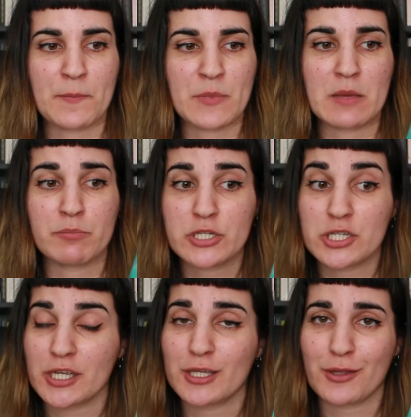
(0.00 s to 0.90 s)
In
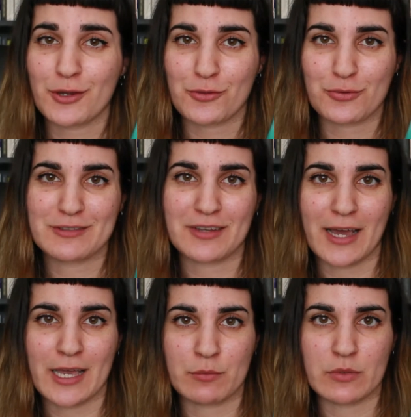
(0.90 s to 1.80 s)
particular, the reason
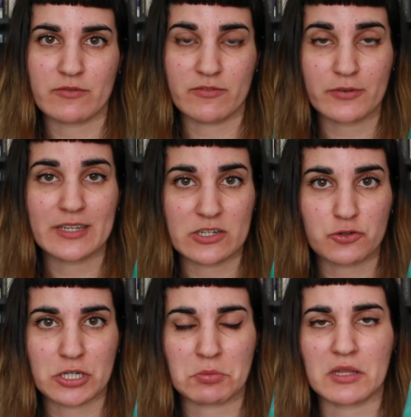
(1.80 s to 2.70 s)
I am very intrigued